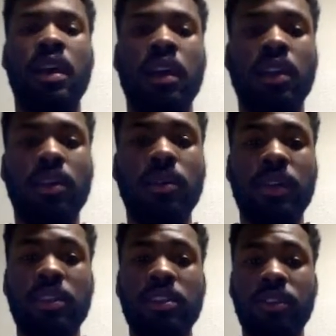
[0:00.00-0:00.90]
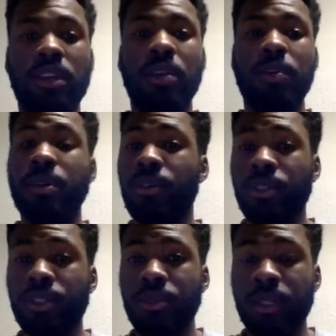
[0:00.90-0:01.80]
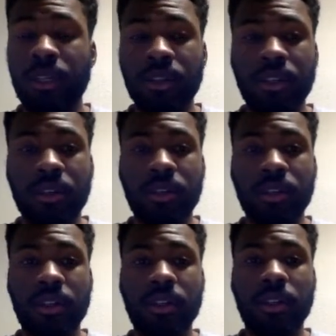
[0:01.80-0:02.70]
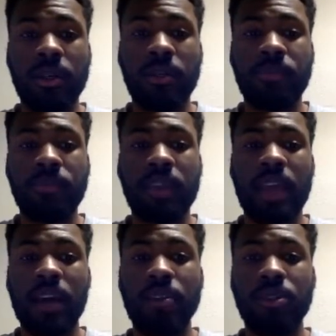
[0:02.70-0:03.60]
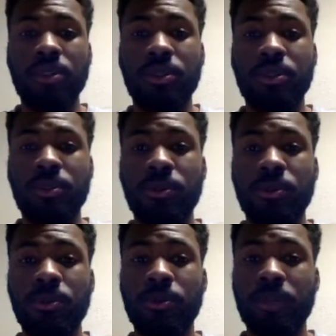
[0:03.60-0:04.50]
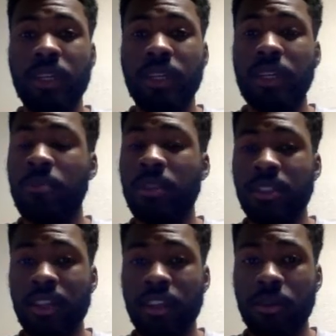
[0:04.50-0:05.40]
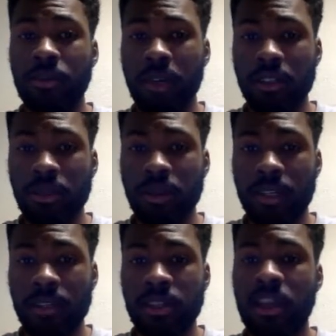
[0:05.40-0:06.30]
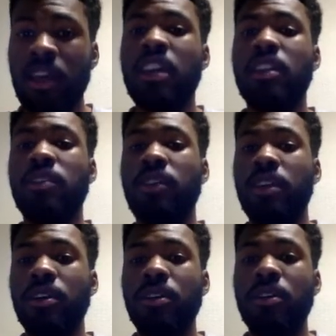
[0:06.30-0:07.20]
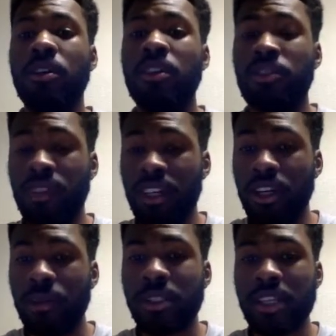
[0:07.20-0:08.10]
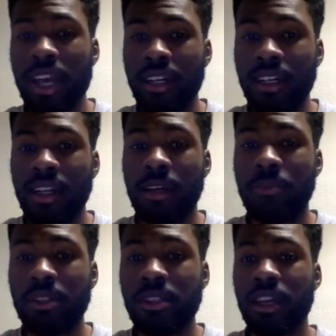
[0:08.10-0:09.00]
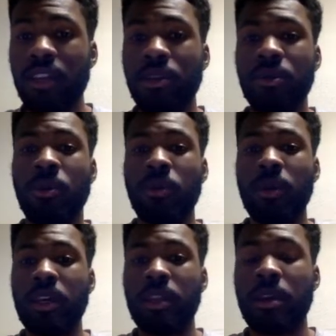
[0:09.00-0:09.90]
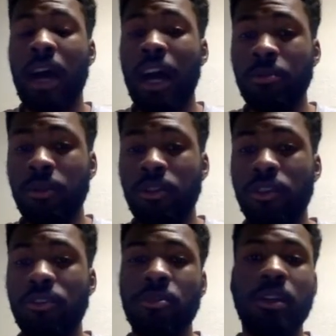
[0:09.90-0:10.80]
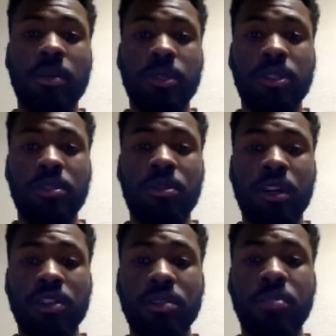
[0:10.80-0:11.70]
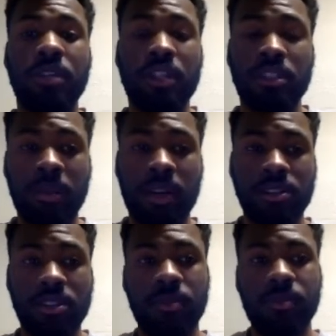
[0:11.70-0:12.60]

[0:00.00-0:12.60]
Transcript: Hello, in this video we're going to be going over how to read and put together Punnett squares. This video was edited and put together with iMovie for my W200 production badge.